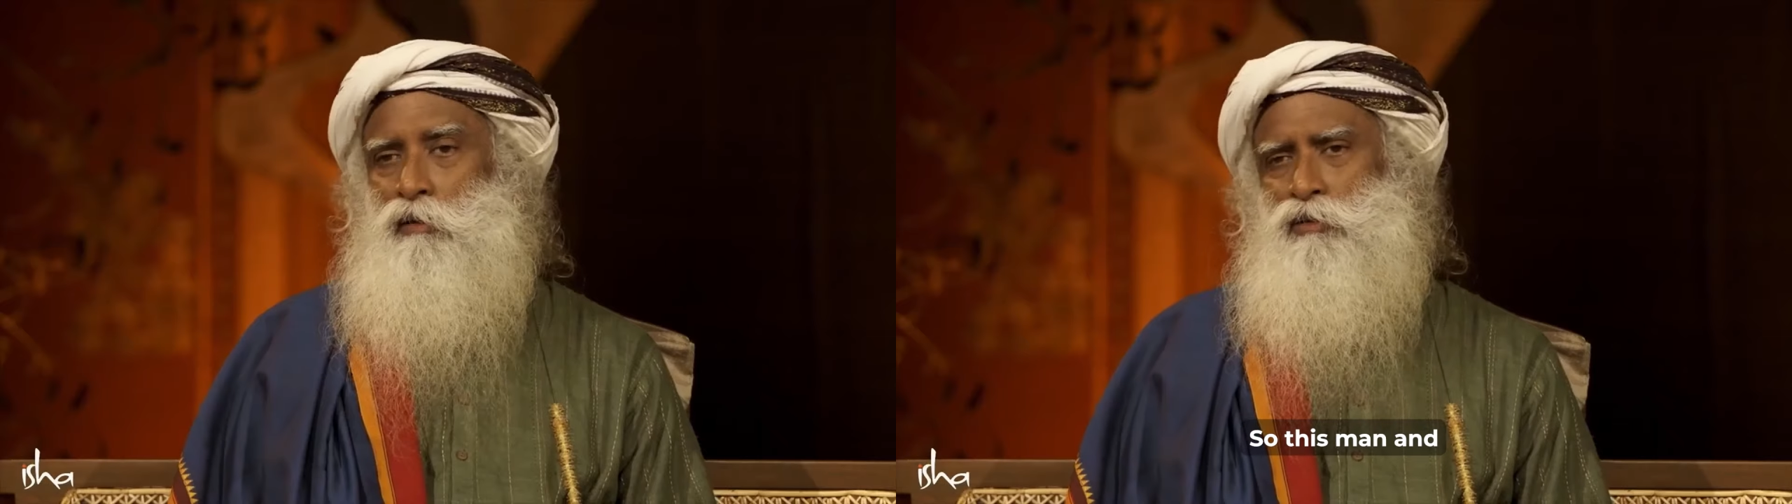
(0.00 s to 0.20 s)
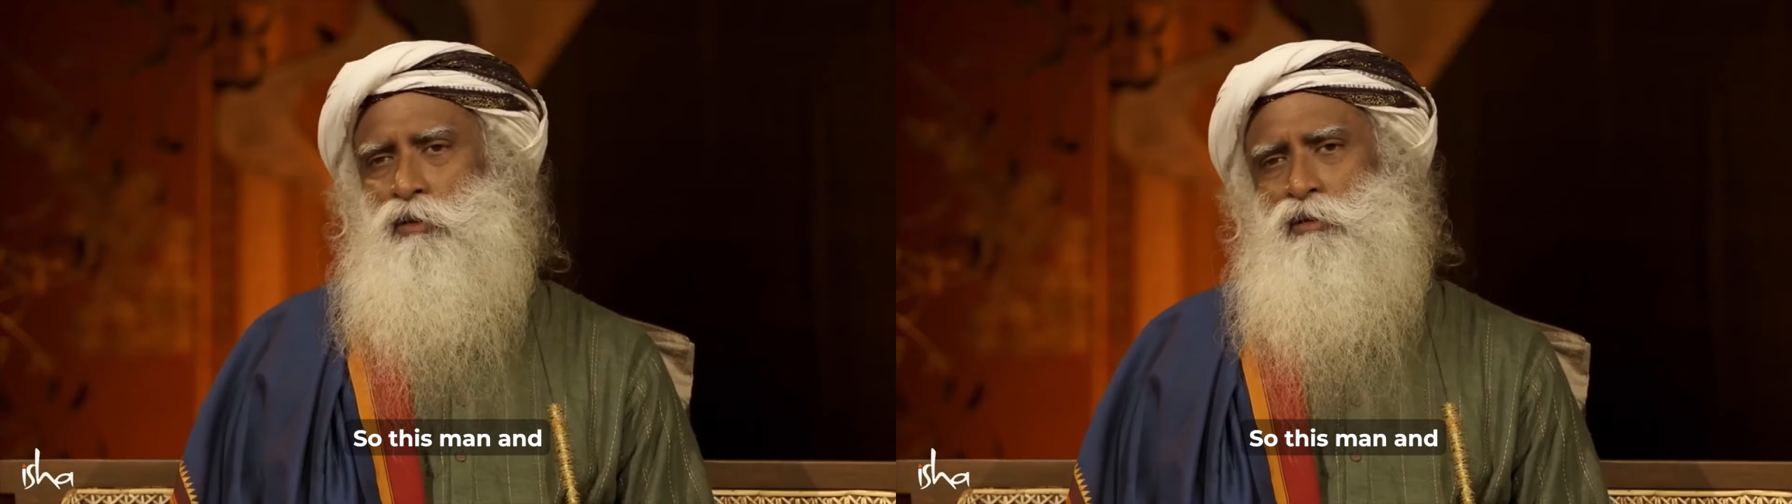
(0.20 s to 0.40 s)

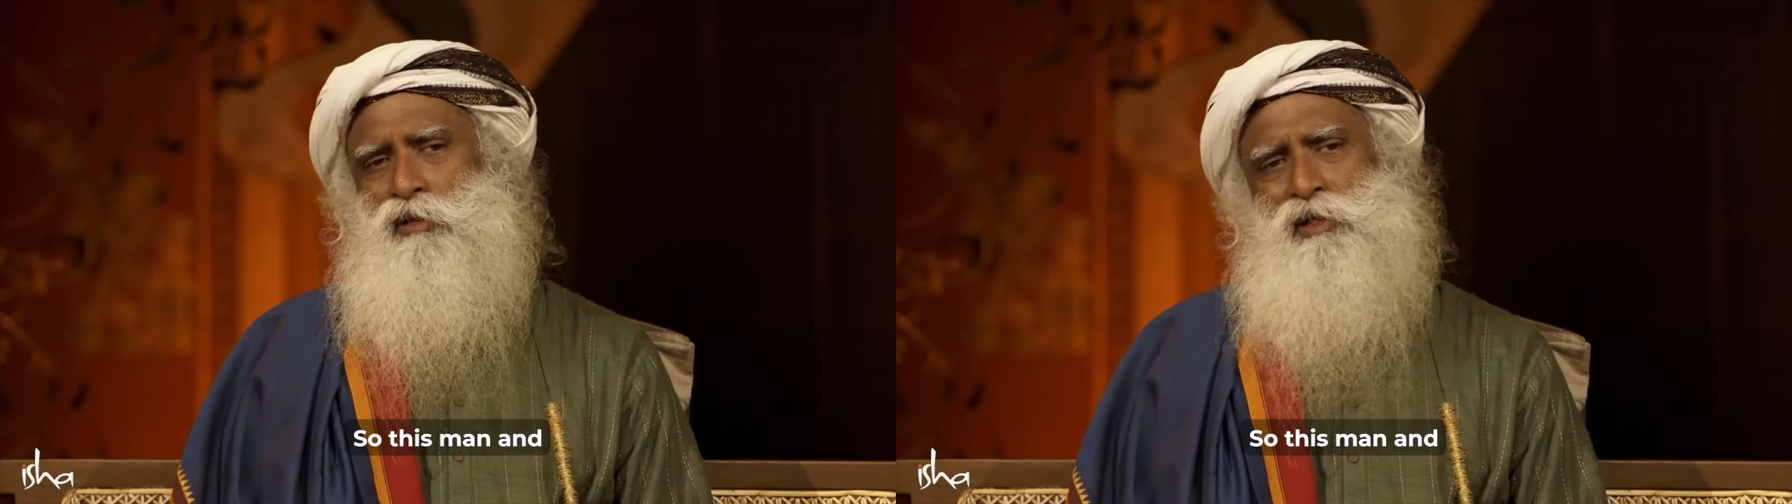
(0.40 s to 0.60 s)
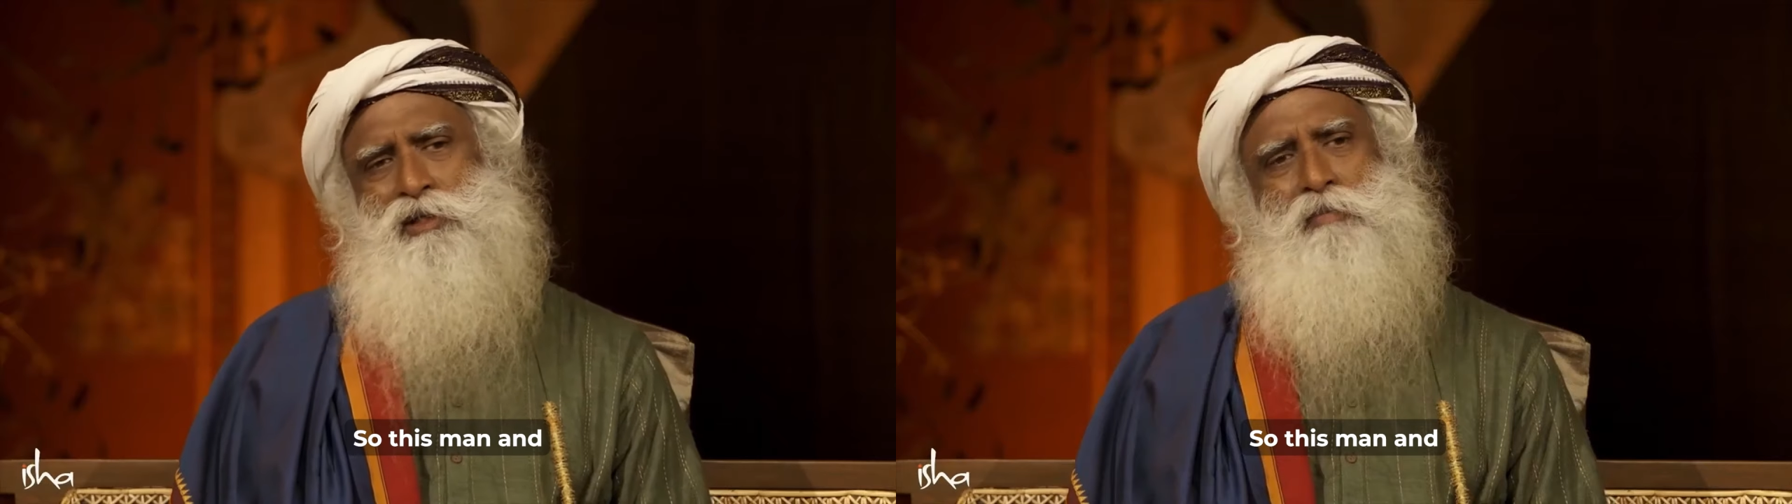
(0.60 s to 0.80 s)
So
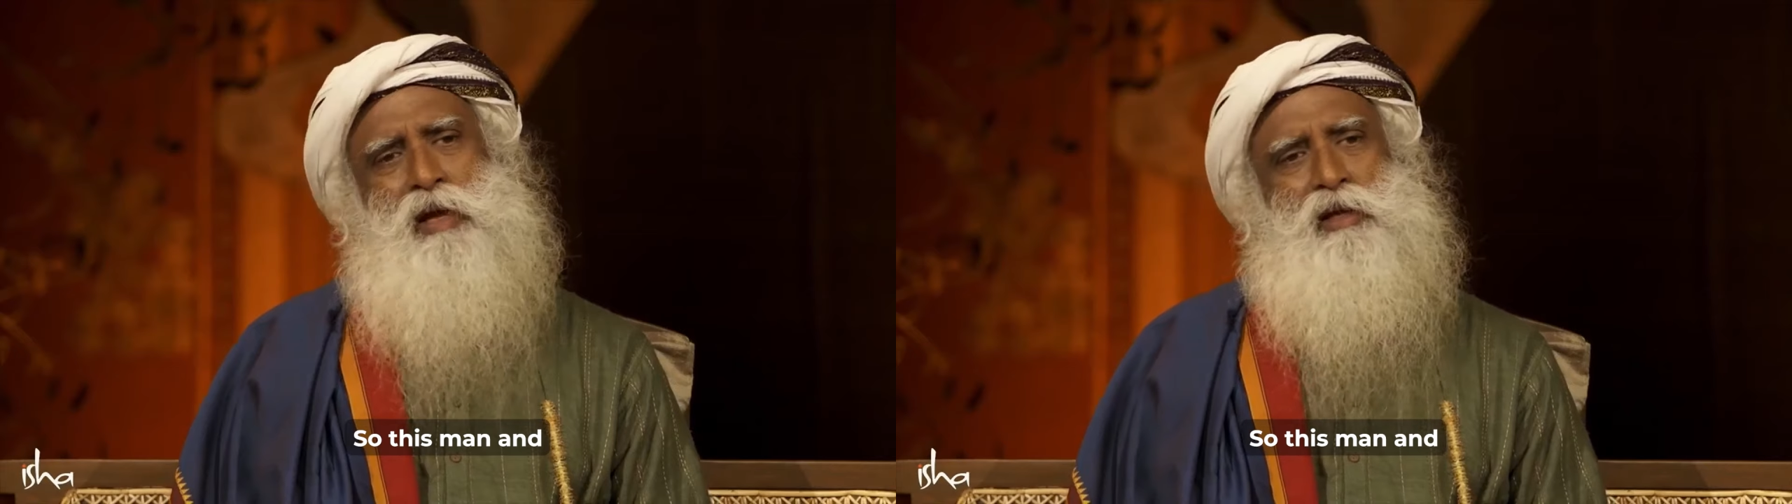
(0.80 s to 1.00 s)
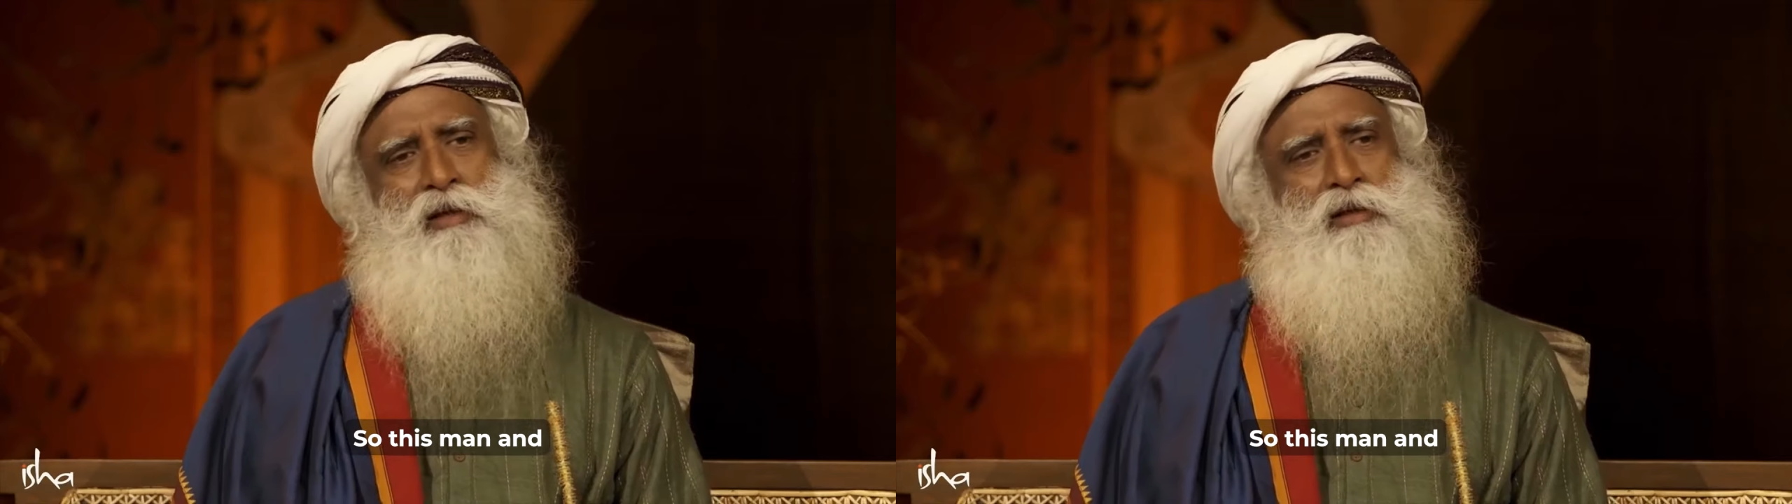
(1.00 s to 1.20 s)
this
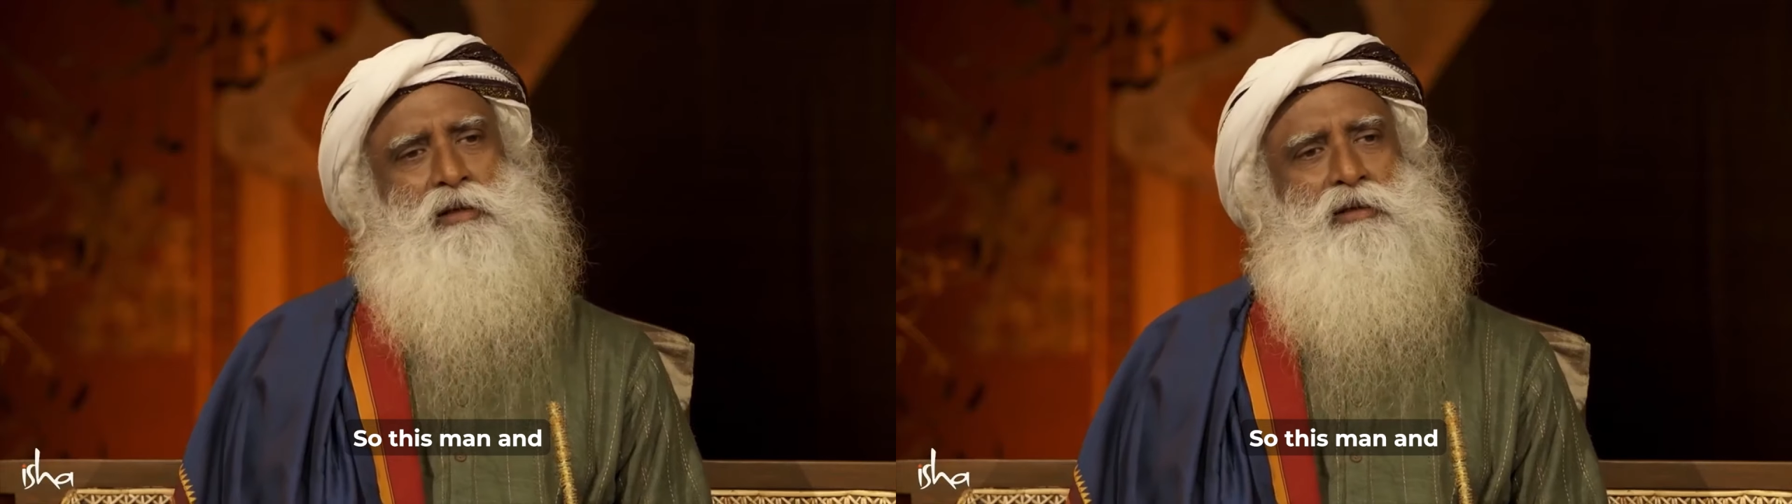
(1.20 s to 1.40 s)
man